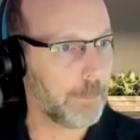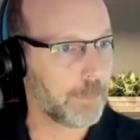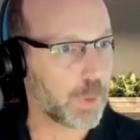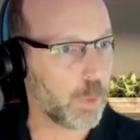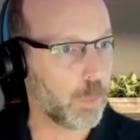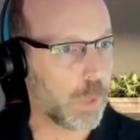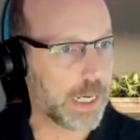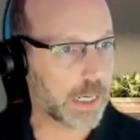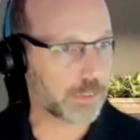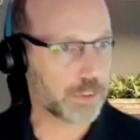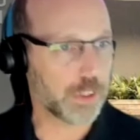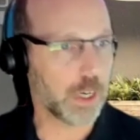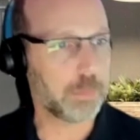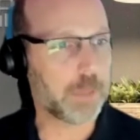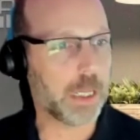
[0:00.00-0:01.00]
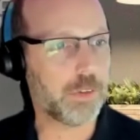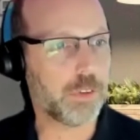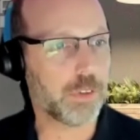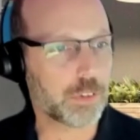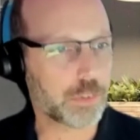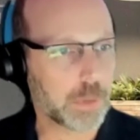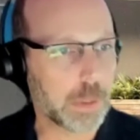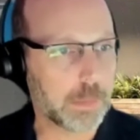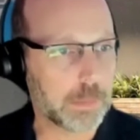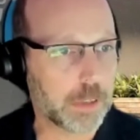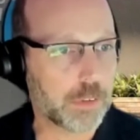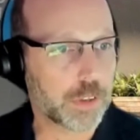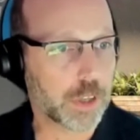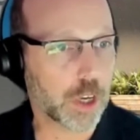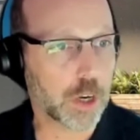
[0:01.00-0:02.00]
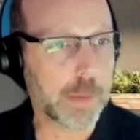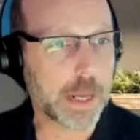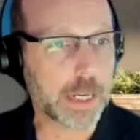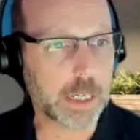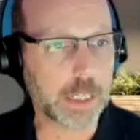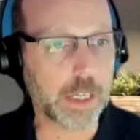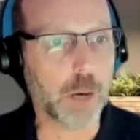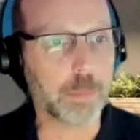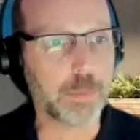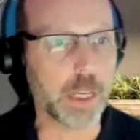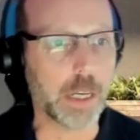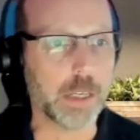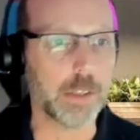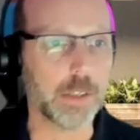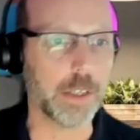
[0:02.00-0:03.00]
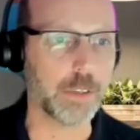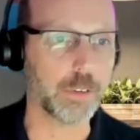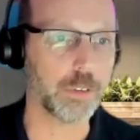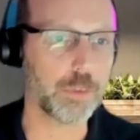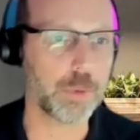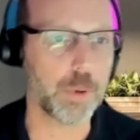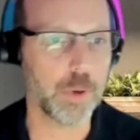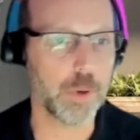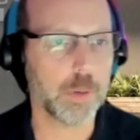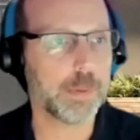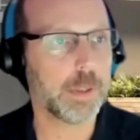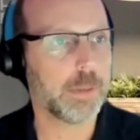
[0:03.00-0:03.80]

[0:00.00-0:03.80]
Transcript: When there's an update to the script, is it automatically updated in ControlUp?